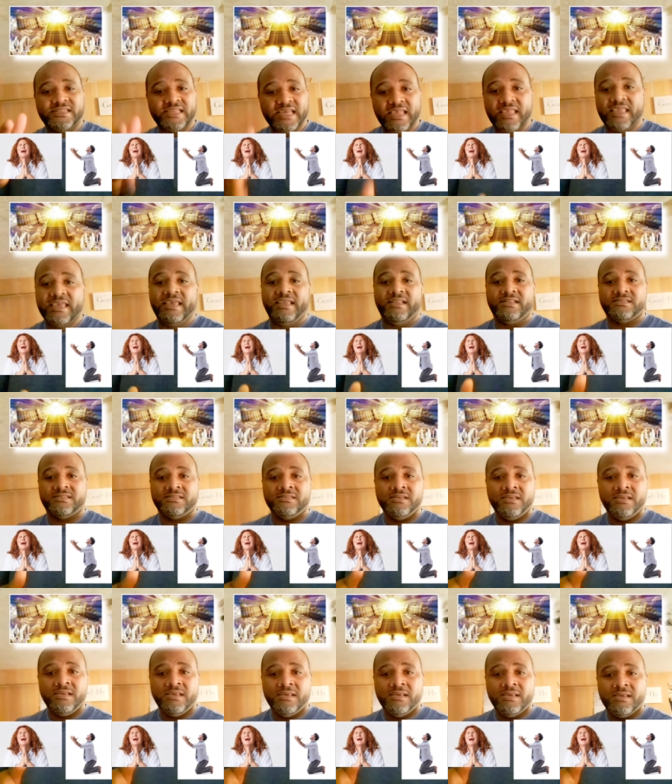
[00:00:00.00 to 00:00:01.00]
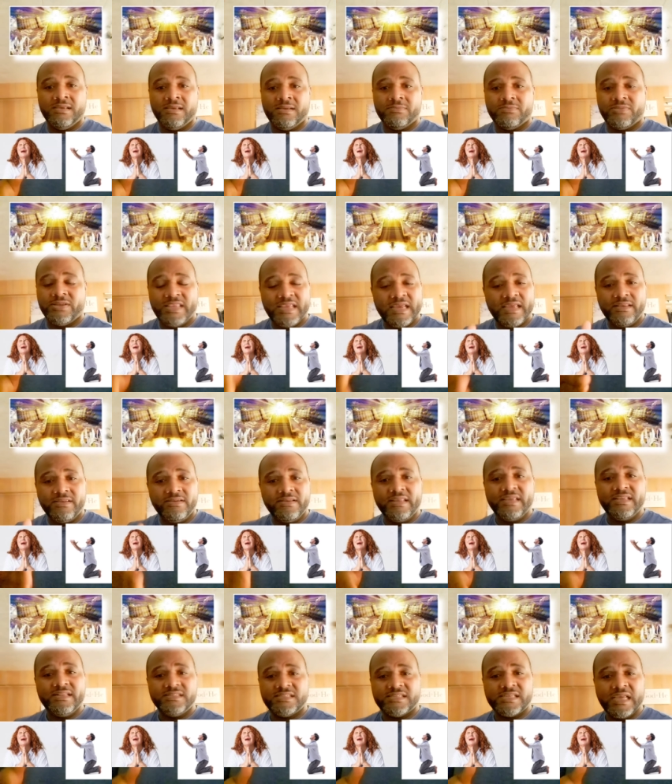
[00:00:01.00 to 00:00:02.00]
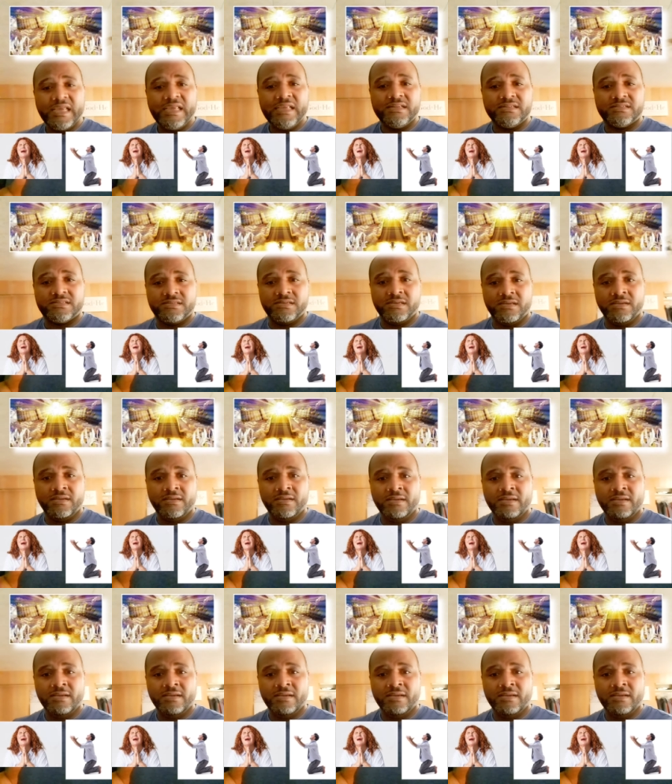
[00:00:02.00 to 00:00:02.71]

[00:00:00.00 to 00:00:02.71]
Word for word: decades, but yet you didn't change.